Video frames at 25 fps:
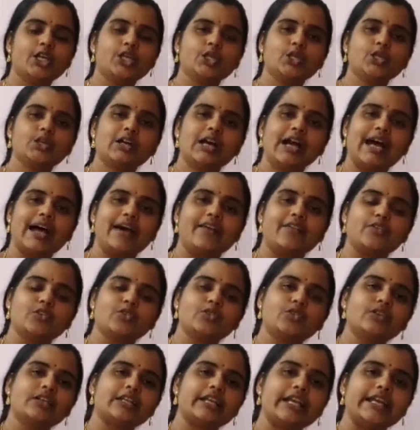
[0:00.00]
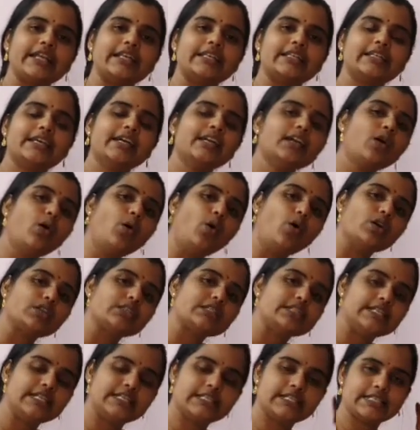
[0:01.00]
you have to write their
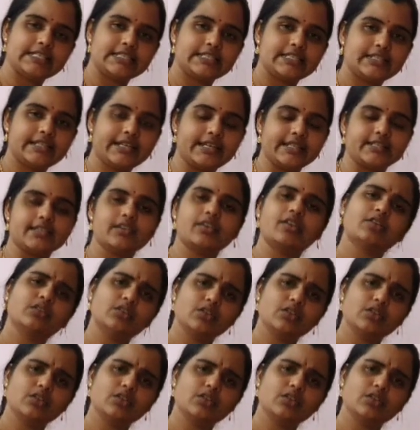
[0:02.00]
oxidation states.